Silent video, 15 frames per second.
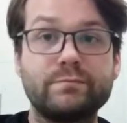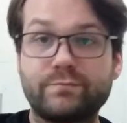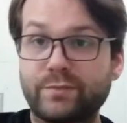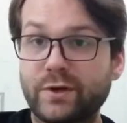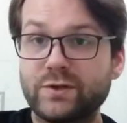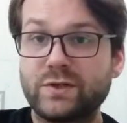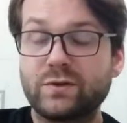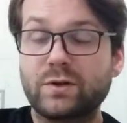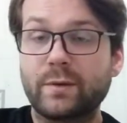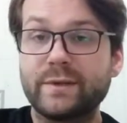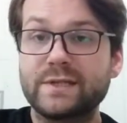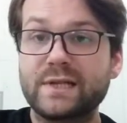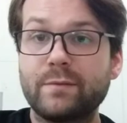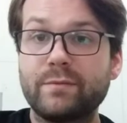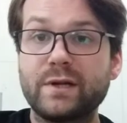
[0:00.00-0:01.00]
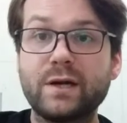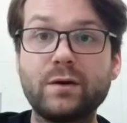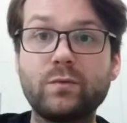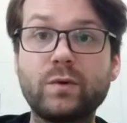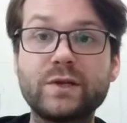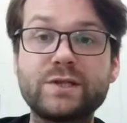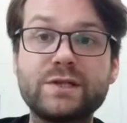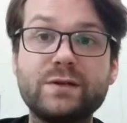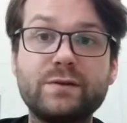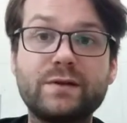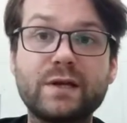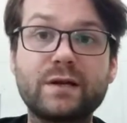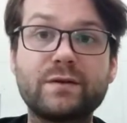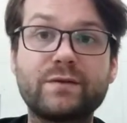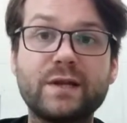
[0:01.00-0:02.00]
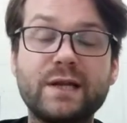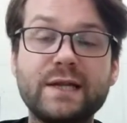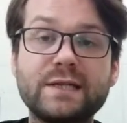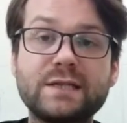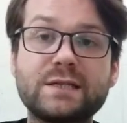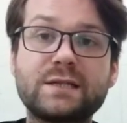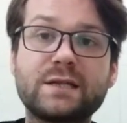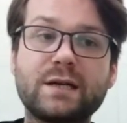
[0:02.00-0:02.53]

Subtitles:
post your comments down below. What do you think of the list?